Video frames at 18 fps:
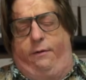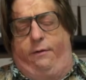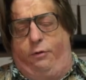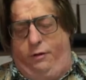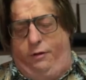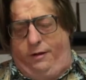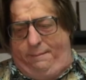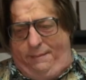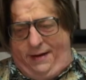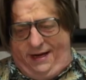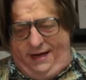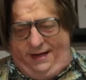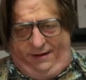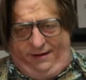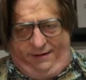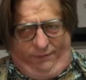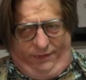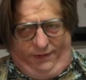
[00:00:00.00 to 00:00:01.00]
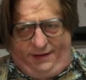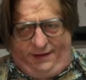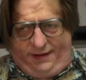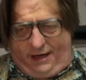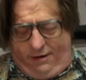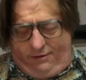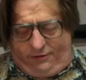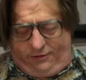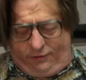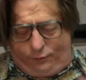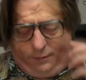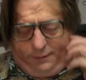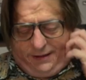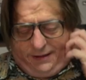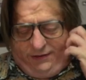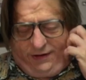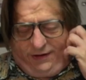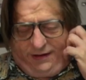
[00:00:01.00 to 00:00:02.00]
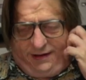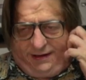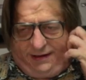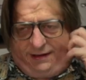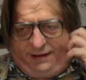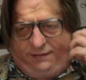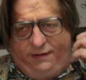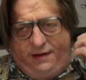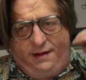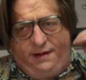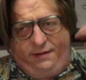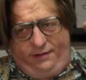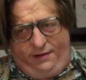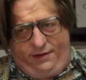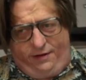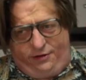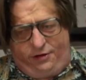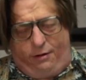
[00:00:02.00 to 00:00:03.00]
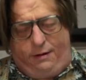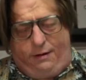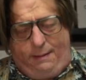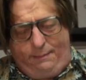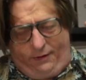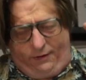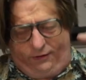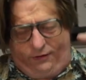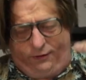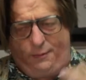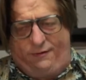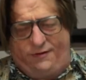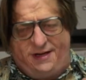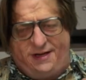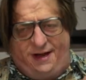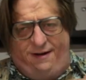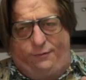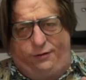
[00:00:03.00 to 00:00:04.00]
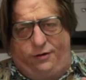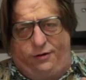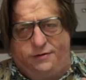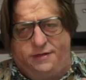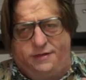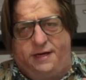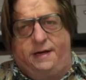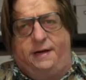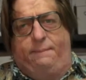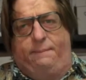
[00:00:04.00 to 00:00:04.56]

who the main characters were, because like they'll show up, they'll script 10 episodes